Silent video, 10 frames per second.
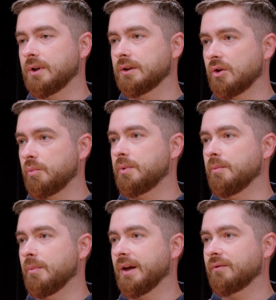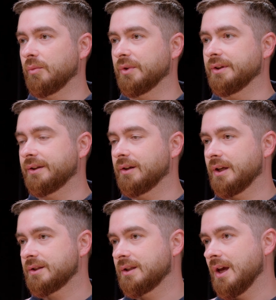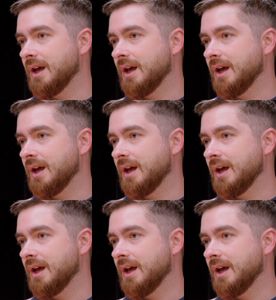a top bank from the Netherlands,